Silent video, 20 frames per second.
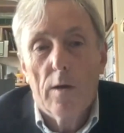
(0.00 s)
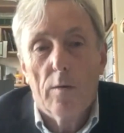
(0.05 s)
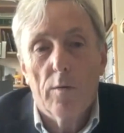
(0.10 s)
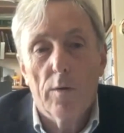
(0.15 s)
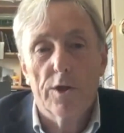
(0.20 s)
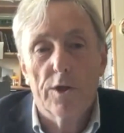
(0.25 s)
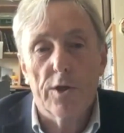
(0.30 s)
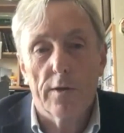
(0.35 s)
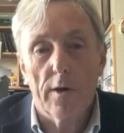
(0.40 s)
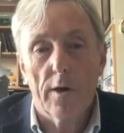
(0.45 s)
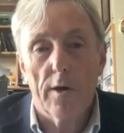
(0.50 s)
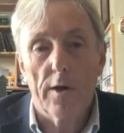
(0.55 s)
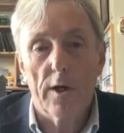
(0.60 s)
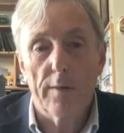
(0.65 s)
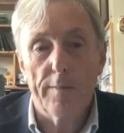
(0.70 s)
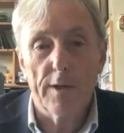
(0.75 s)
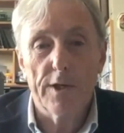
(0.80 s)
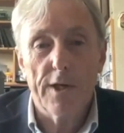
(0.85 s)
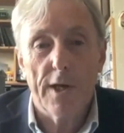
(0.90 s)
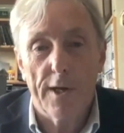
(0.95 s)
which can
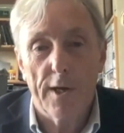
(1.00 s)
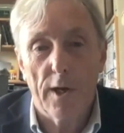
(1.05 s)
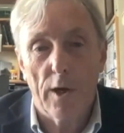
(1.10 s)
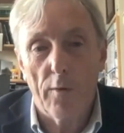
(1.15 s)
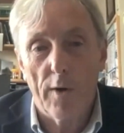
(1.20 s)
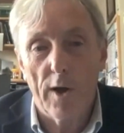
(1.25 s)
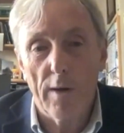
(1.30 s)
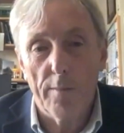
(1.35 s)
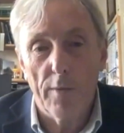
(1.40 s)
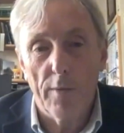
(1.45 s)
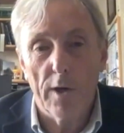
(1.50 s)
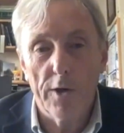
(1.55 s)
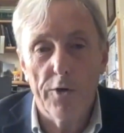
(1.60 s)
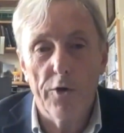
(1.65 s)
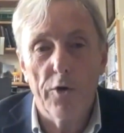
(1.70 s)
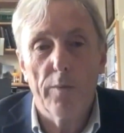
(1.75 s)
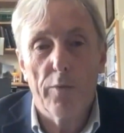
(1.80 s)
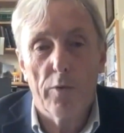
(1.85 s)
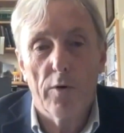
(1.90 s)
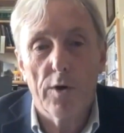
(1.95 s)
only be taken away by
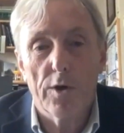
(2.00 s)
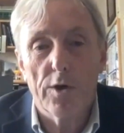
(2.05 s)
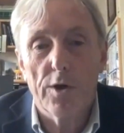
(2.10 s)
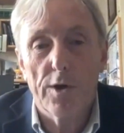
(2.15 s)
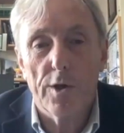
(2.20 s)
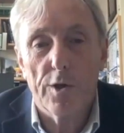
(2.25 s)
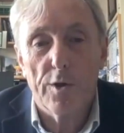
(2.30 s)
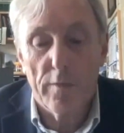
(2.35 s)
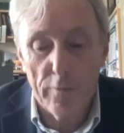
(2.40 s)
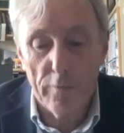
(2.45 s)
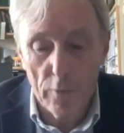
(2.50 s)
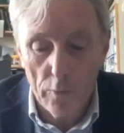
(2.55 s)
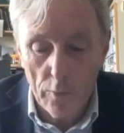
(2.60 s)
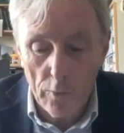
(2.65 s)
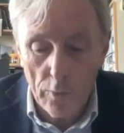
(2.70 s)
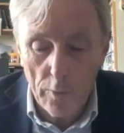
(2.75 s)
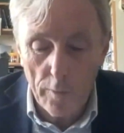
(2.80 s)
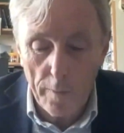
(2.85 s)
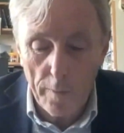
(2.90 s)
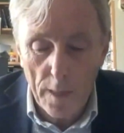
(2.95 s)
due process of
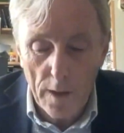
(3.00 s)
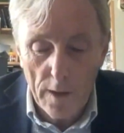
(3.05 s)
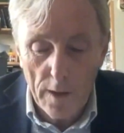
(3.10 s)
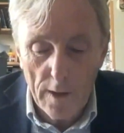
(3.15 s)
law.